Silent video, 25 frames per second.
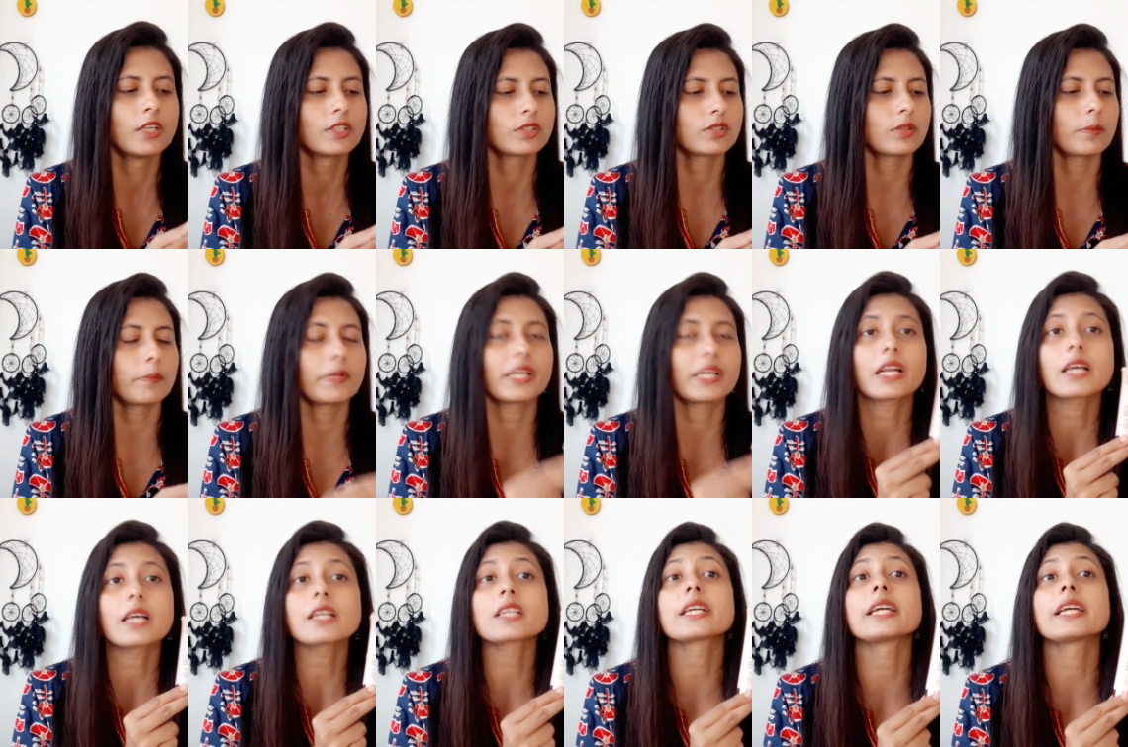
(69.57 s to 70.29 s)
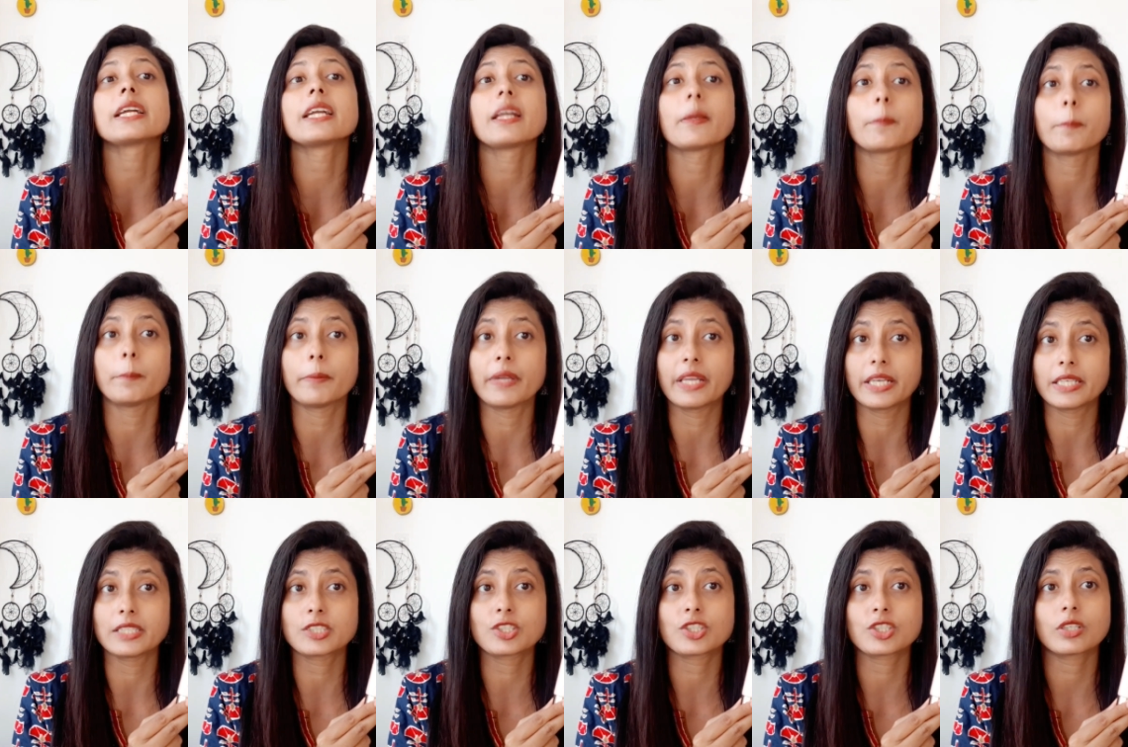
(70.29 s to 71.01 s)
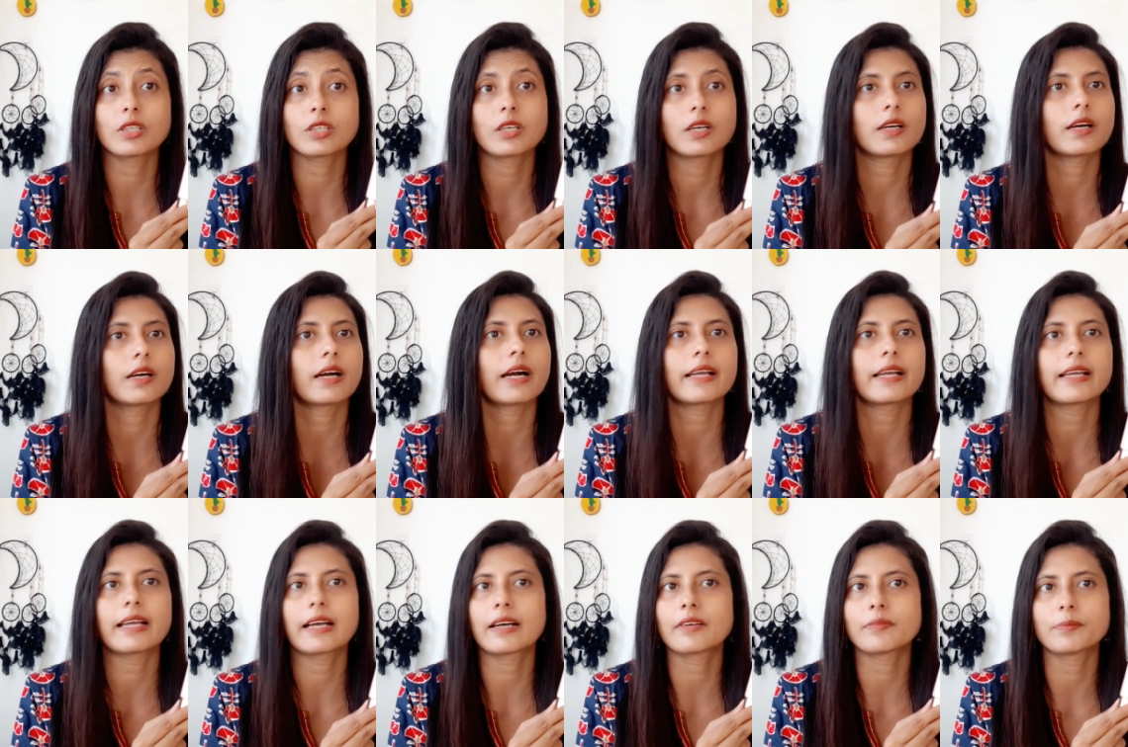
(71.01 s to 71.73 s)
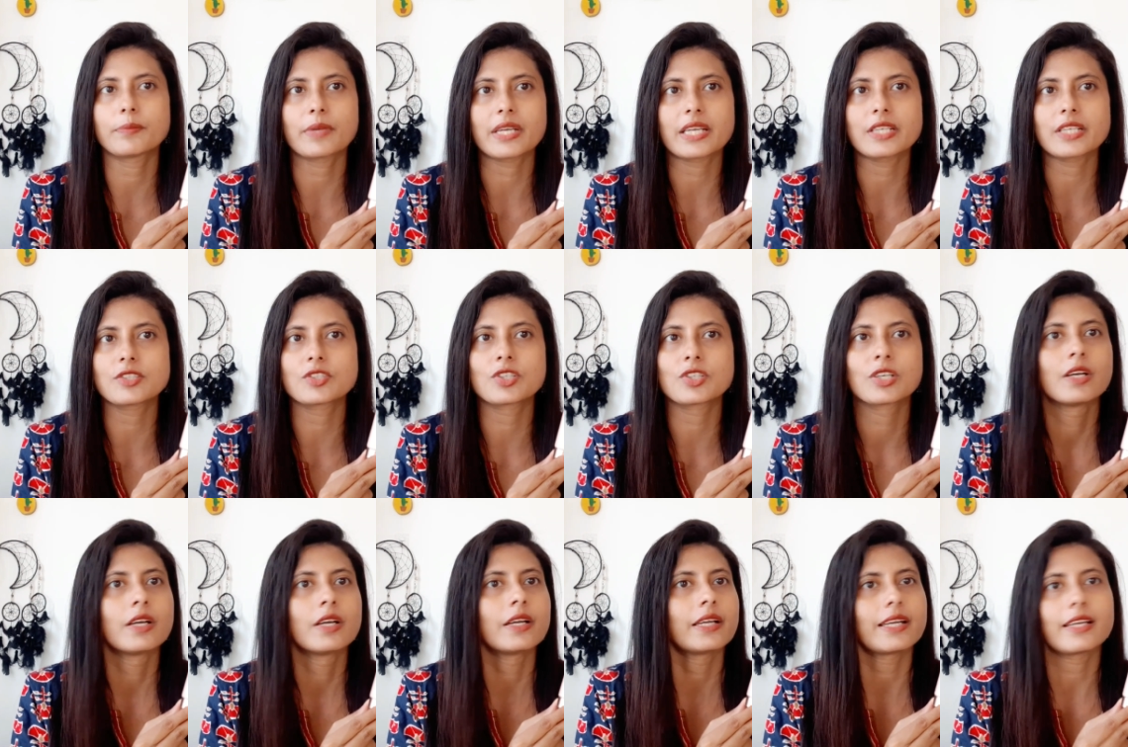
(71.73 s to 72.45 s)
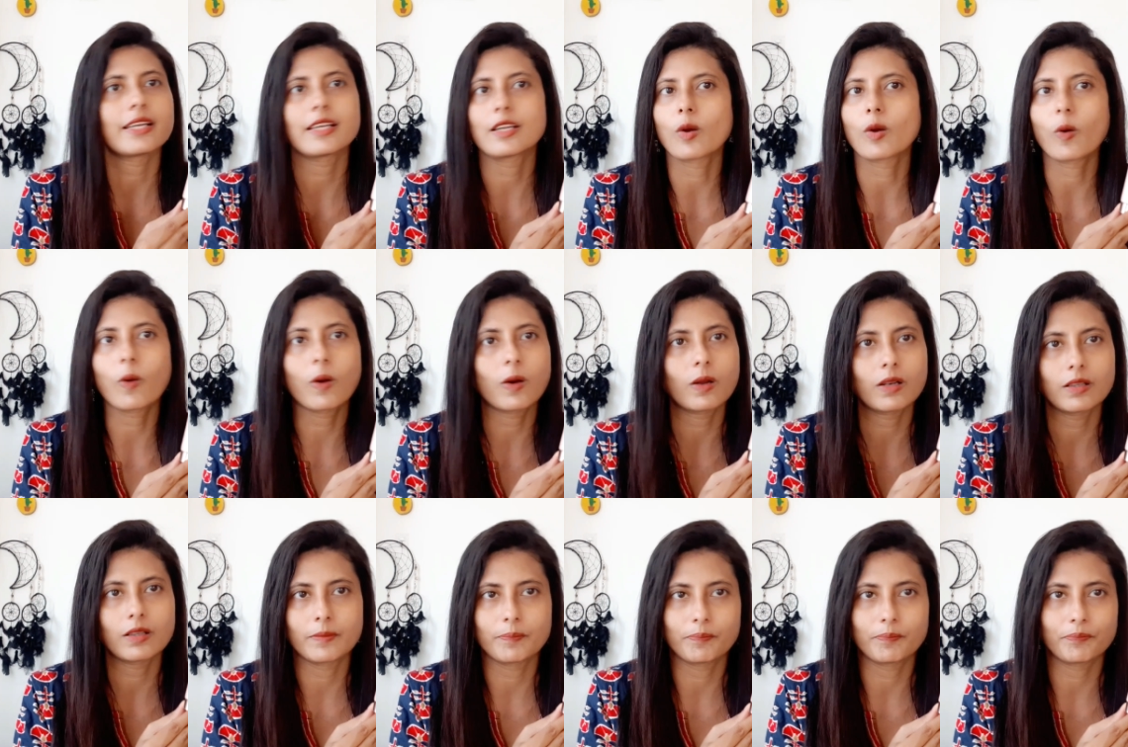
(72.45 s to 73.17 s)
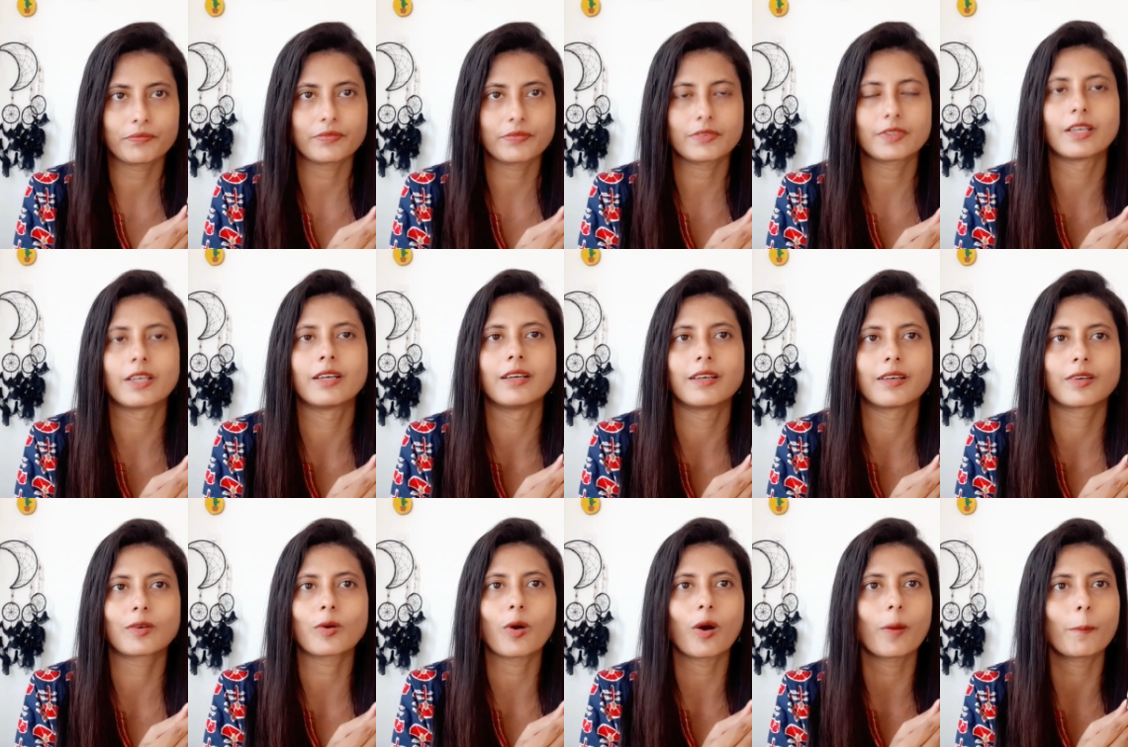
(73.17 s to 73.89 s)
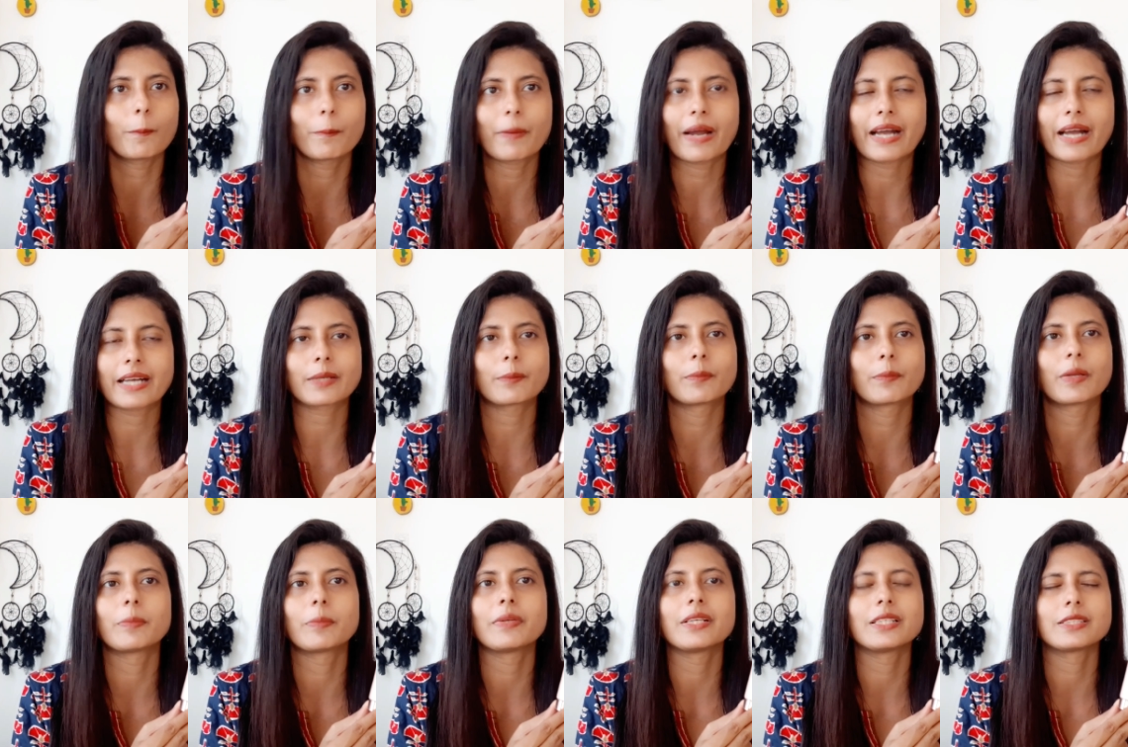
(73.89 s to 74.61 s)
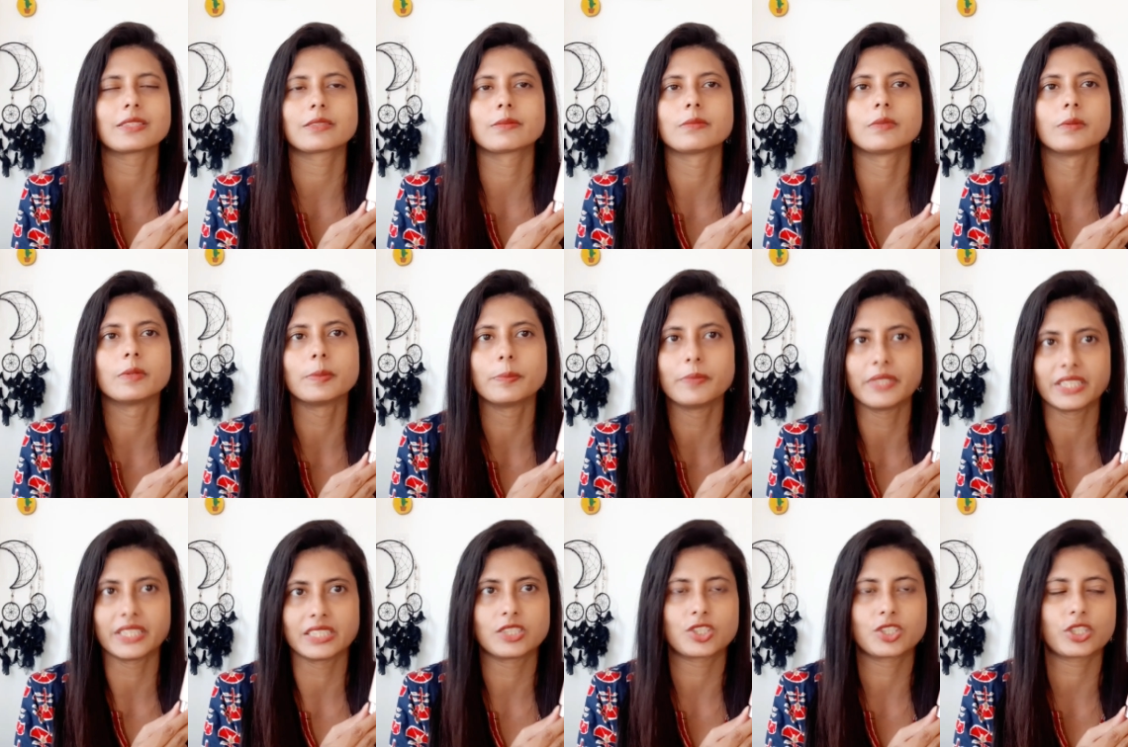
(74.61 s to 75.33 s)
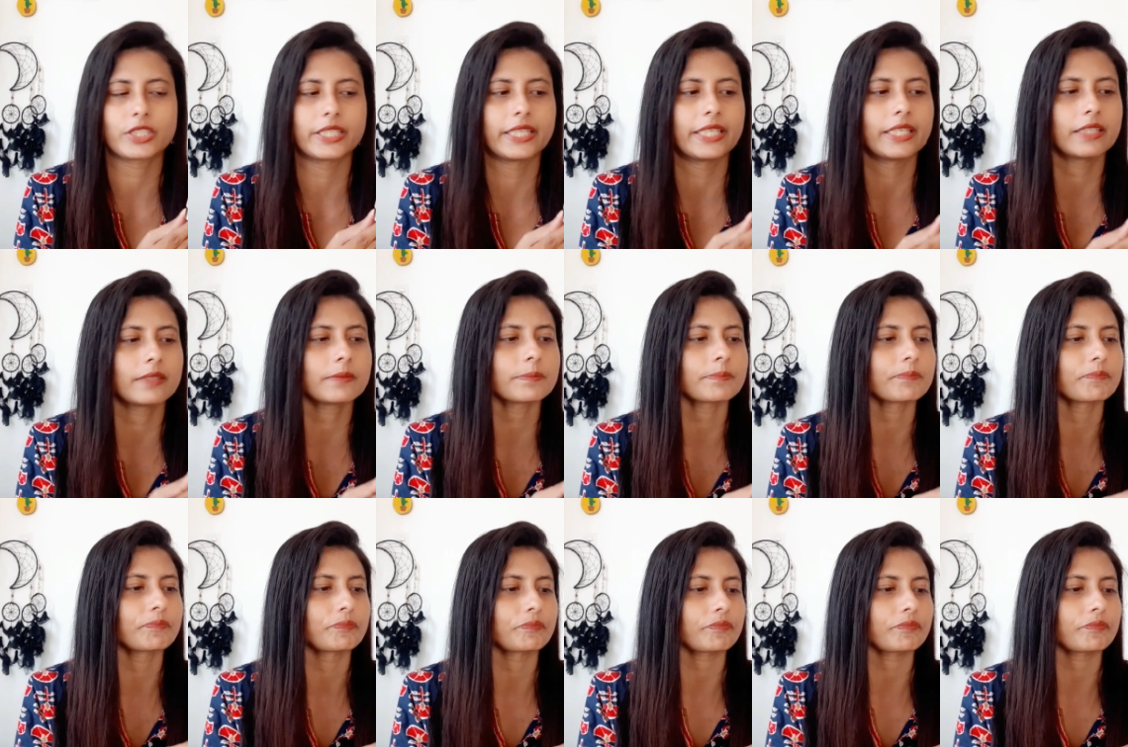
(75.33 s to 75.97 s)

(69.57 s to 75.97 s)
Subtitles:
So mera shade is beige. I have beige in all the compact. Maybe is maybe beige shade hai.